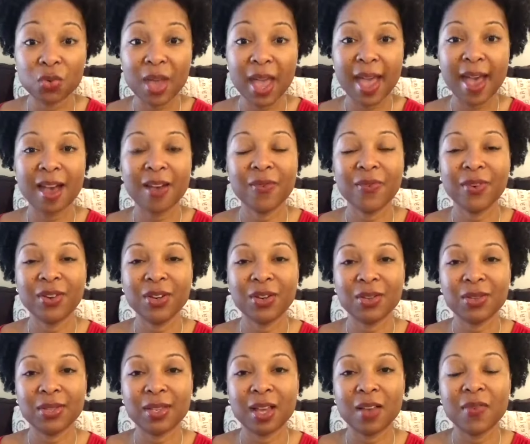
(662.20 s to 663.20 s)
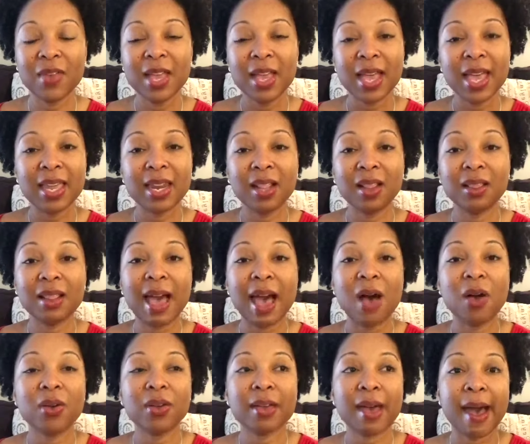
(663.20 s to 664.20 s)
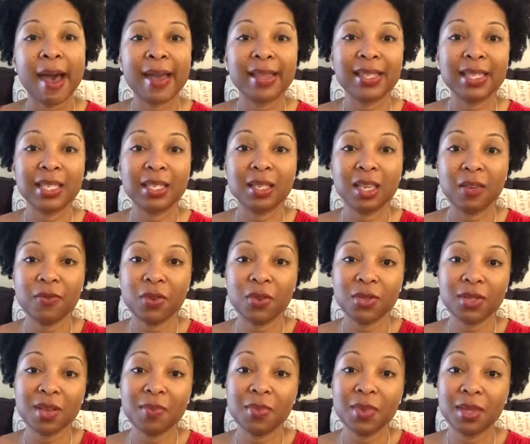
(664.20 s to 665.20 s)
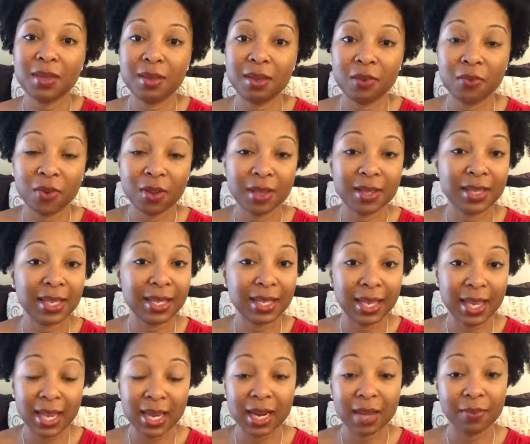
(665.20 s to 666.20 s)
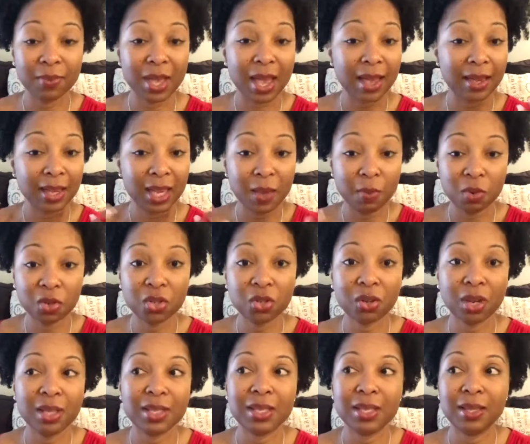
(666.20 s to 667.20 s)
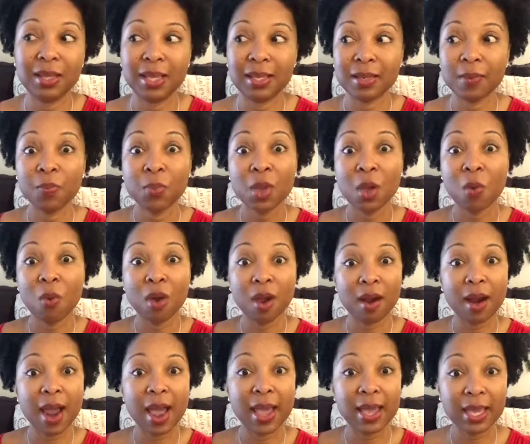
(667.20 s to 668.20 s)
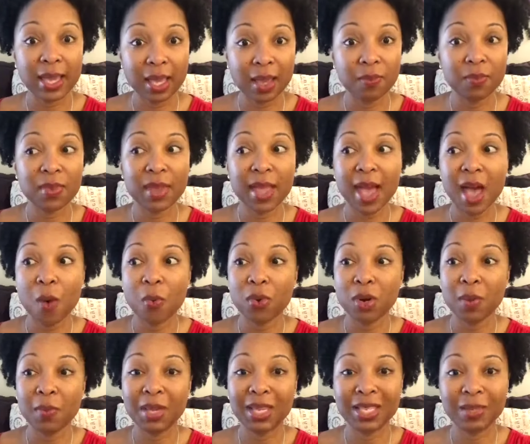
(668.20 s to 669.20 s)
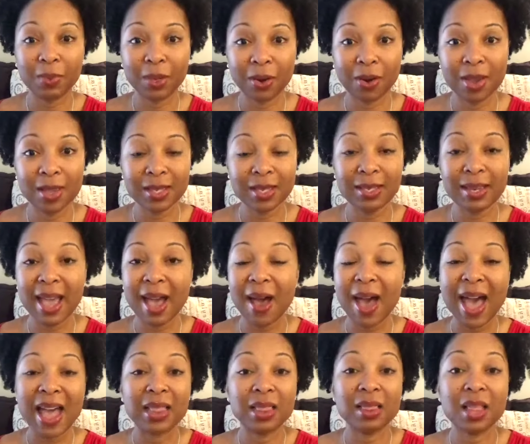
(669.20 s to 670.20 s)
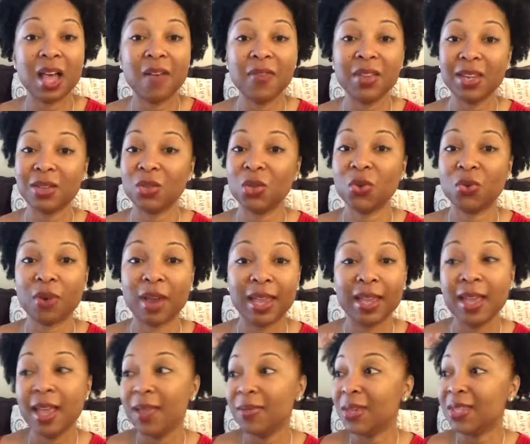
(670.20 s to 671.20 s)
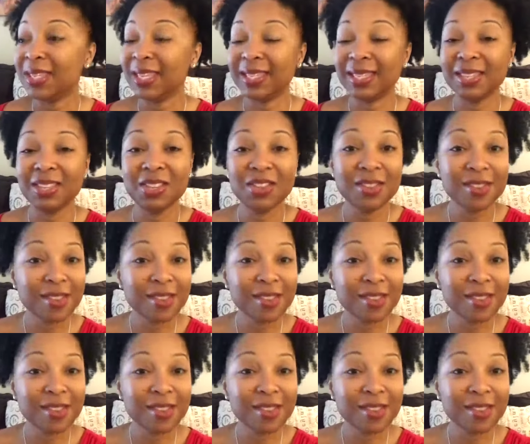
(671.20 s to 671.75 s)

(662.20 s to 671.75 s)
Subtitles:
you have for yourself and allow God to give you something different. Because again, I keep stressing this. Where I am now, what I'm experiencing now, I love it. It's great. This is